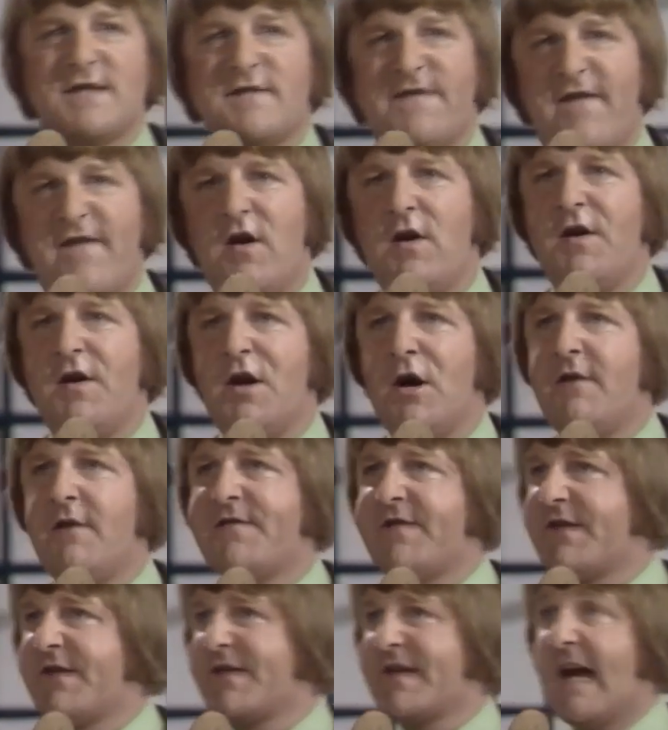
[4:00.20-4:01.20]
has fallen off
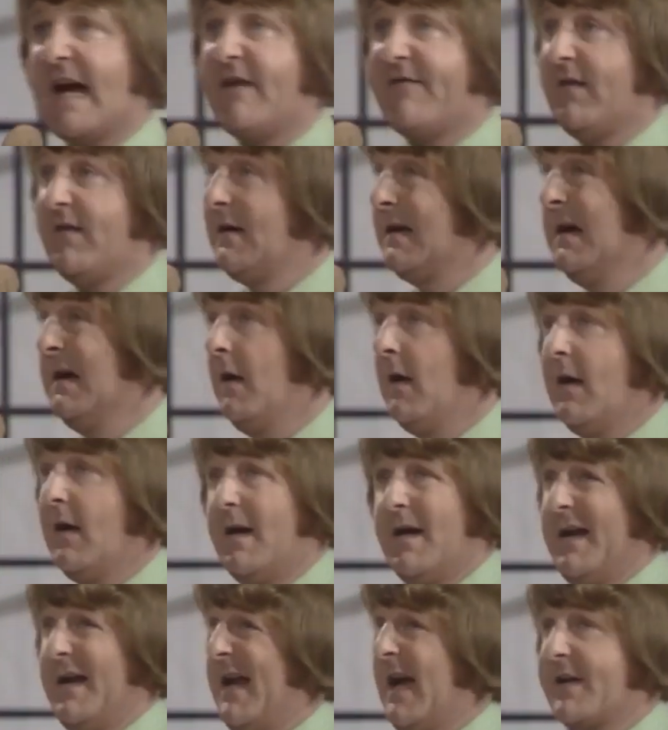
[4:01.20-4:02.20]
the scaffold
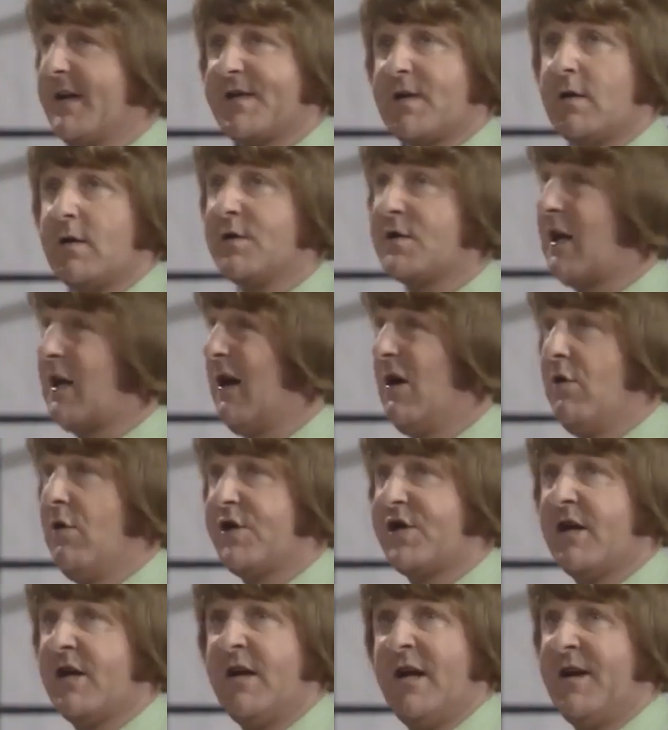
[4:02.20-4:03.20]
and he has
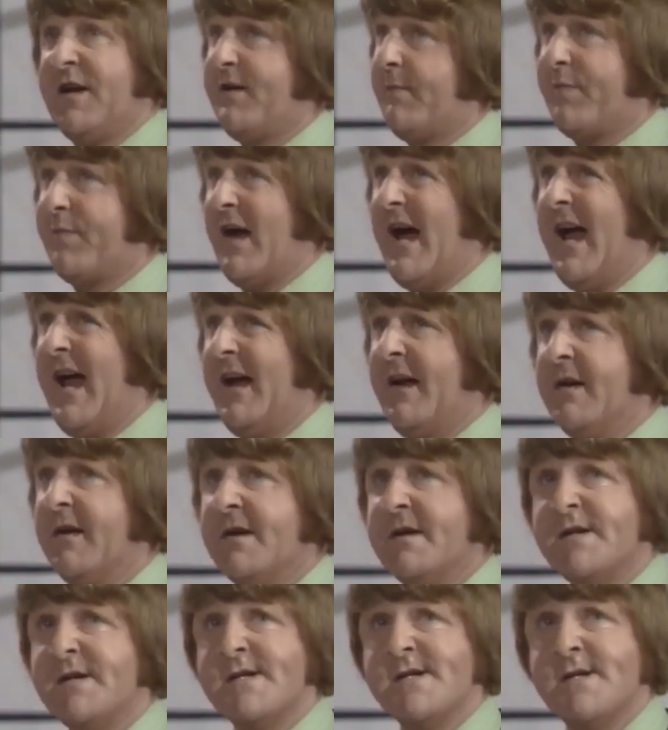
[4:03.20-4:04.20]
conclusion of the brain.
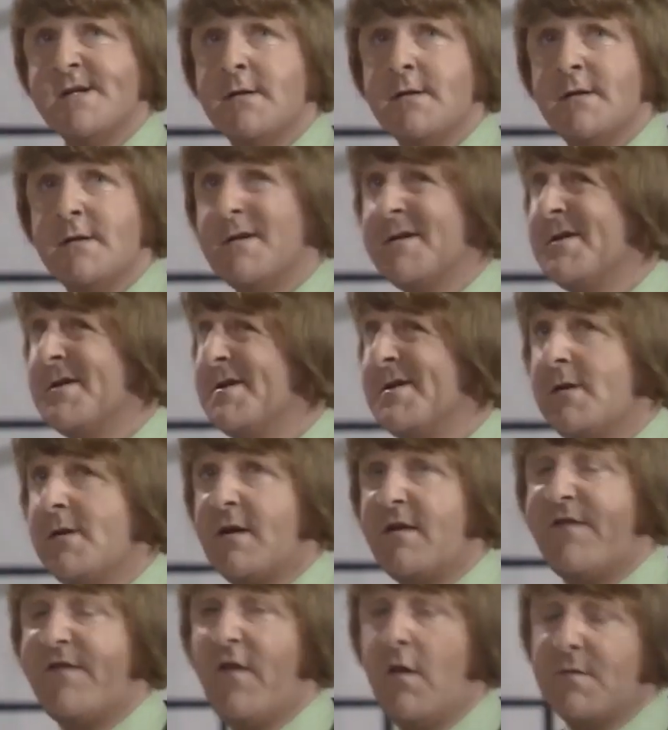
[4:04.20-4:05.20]
And
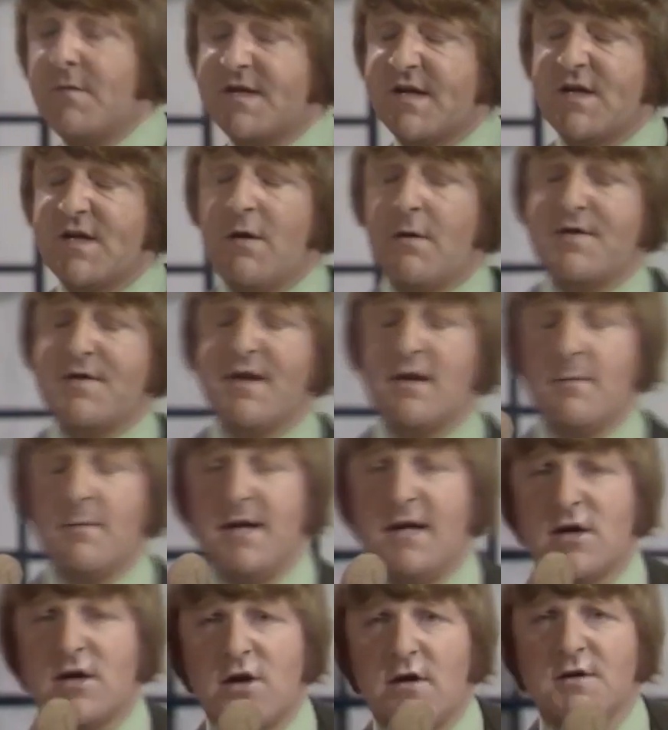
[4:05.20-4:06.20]
the foreman said, no, I think I
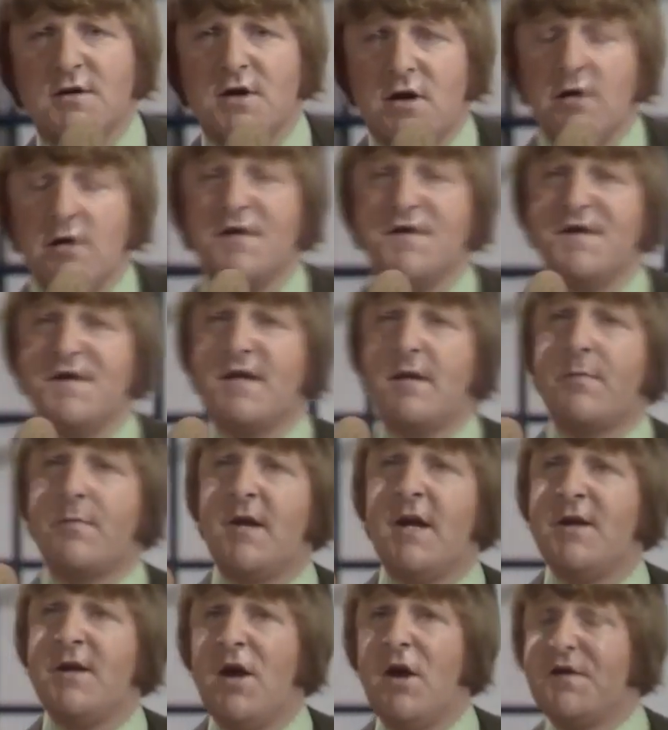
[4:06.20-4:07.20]
mean concussion of the
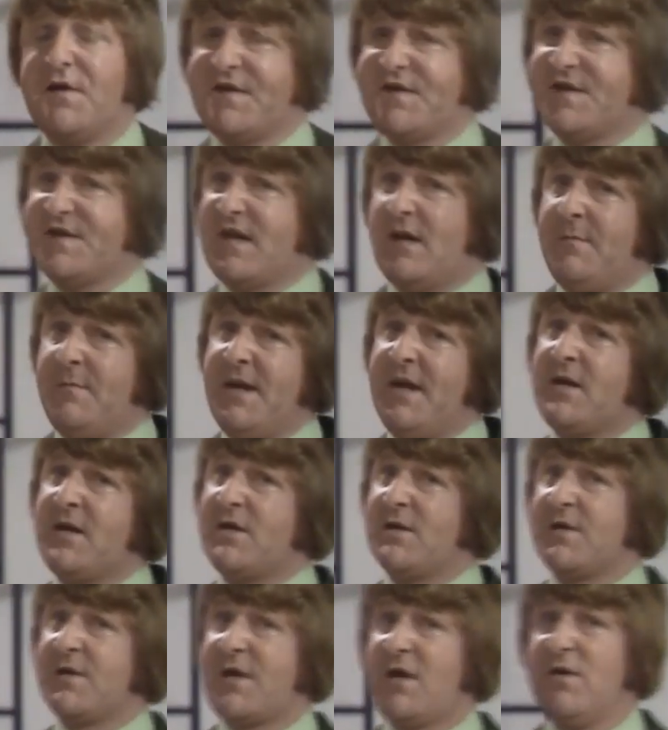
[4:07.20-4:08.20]
brain. No, says I mean
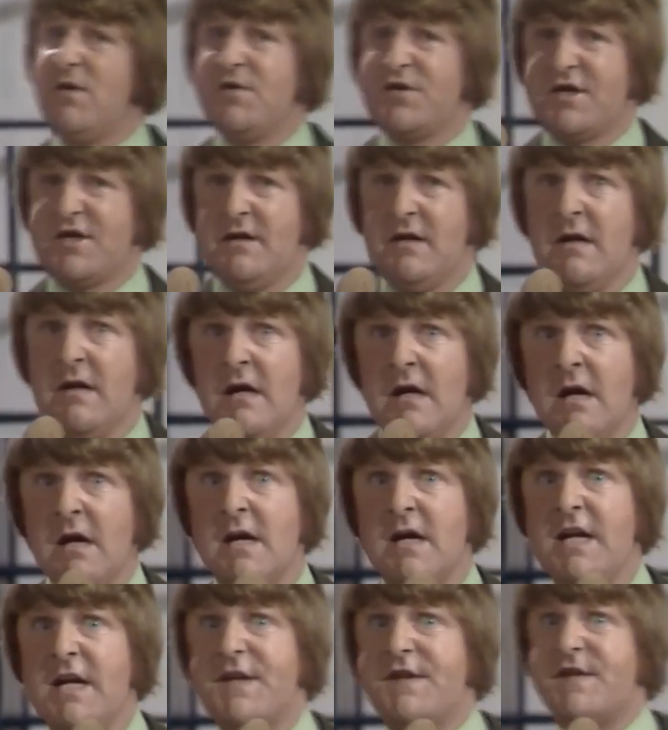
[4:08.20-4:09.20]
conclusion.
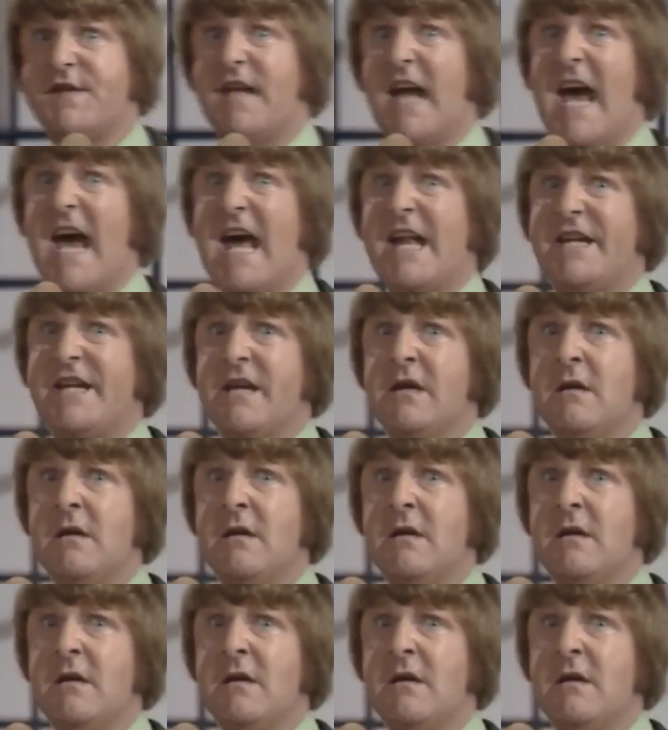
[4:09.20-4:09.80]
He's dead.